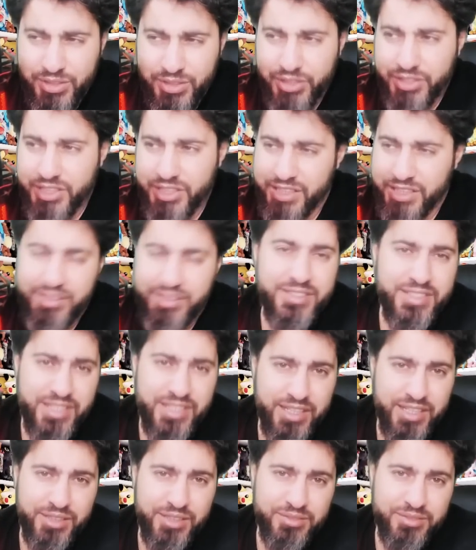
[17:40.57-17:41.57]
Okay, it does
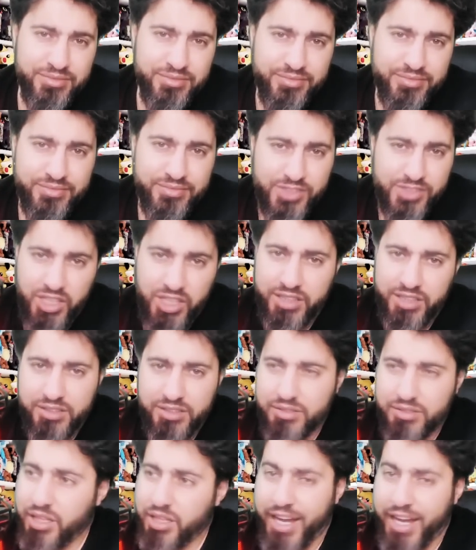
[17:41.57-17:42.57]
KO.
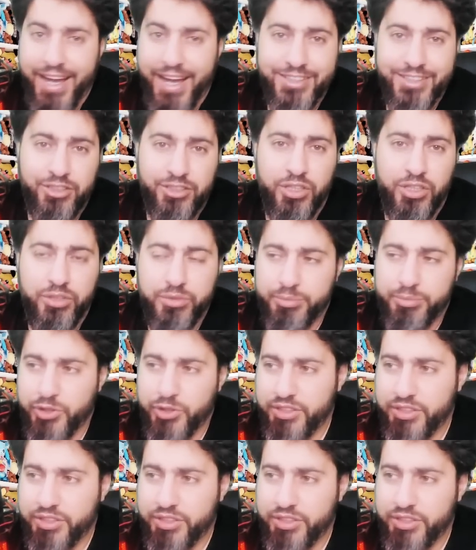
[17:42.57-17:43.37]
Sorry. I don't know.